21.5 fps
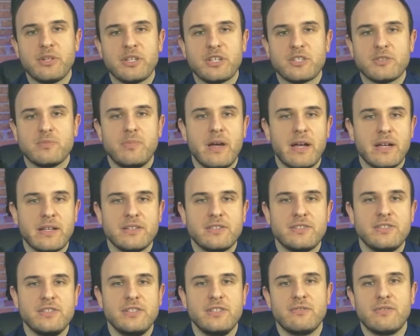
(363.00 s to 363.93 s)
expect to
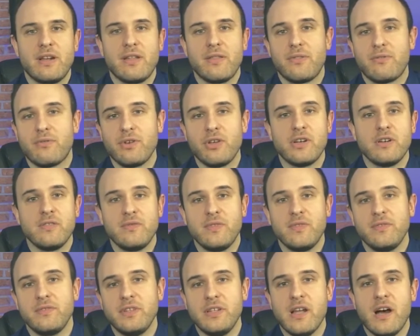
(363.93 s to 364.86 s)
see around
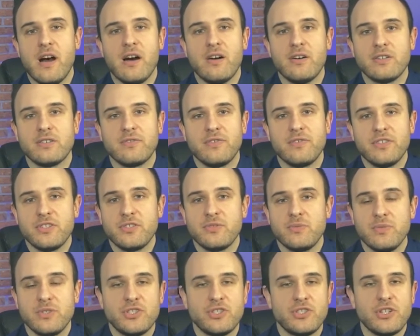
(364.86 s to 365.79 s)
$350 for this,
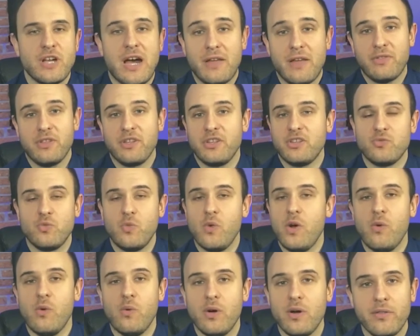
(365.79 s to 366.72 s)
which I think is
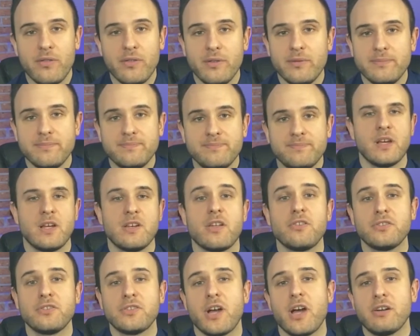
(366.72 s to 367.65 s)
well worth it.
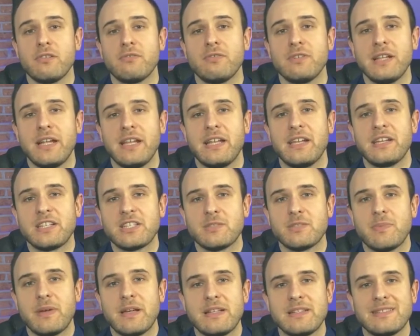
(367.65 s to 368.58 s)
Another title-related
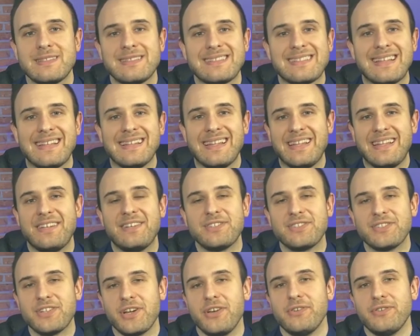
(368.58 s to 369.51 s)
expense is a
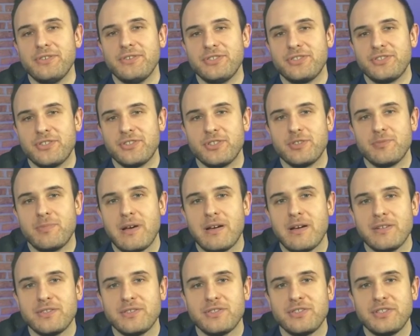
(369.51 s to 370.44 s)
lender's title insurance
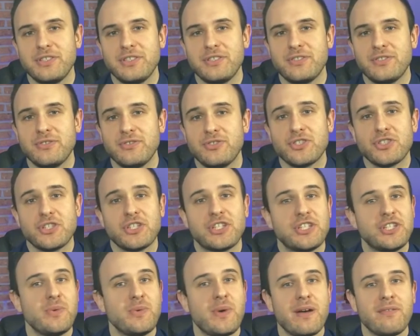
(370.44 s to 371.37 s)
policy. So just like
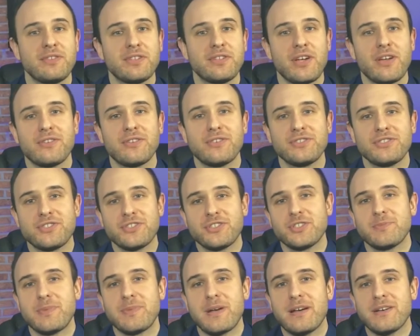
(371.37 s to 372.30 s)
you have a title
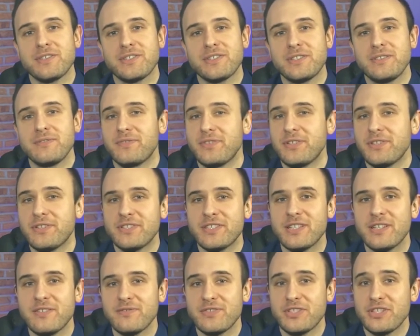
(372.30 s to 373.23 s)
insurance policy for
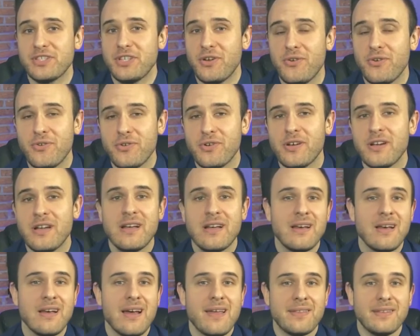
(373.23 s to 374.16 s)
yourself as the owner,
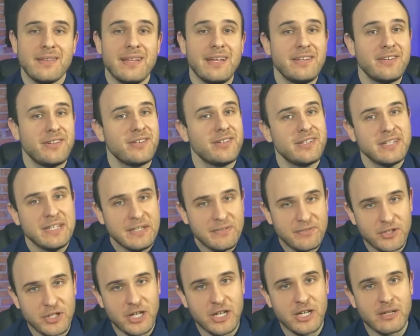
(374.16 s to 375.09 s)
the lender, if
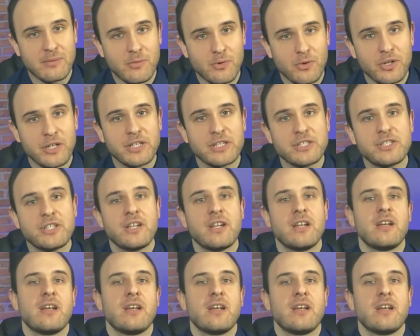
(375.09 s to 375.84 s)
you're getting a mortgage,